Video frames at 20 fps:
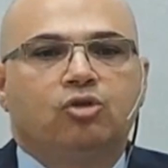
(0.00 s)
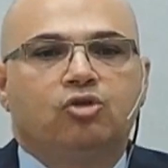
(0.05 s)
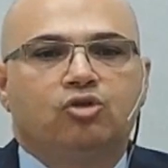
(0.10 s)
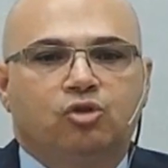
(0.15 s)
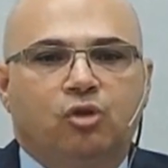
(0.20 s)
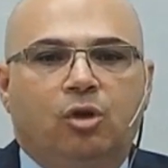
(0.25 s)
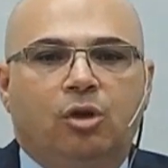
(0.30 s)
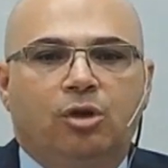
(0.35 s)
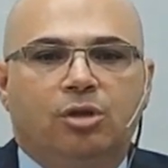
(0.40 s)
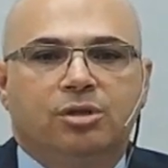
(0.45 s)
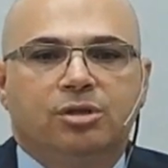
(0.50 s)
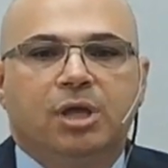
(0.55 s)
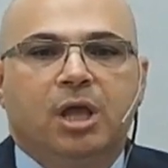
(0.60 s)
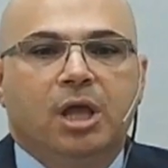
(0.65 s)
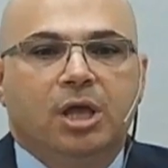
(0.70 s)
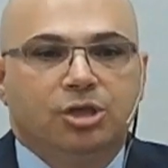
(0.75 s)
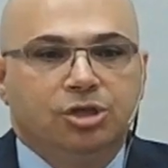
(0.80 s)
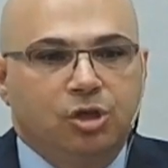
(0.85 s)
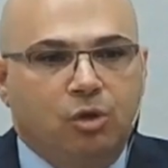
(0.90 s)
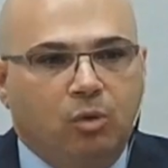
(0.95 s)
may be in
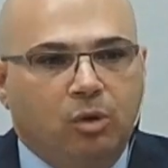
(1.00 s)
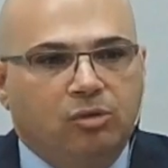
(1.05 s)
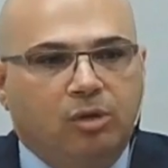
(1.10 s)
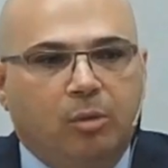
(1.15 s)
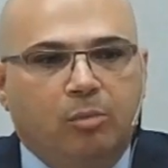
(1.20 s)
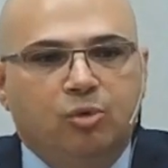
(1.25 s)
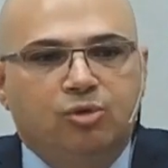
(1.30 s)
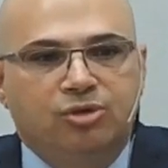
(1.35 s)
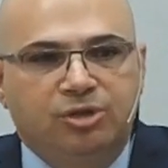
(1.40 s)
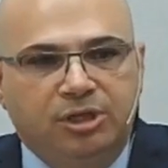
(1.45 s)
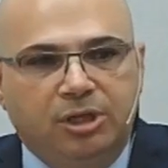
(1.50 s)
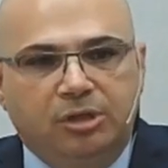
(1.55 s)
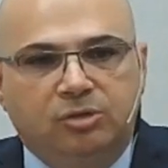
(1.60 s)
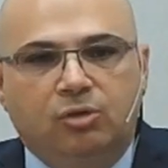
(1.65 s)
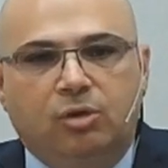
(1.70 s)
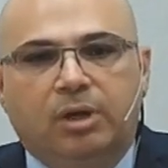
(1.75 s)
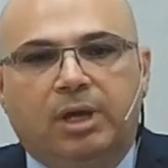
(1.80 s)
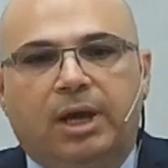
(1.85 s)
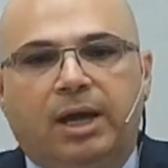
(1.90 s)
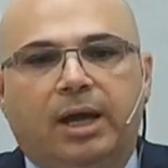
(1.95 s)
perfect shape so that
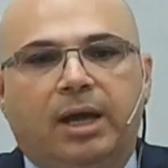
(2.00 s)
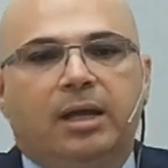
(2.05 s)
we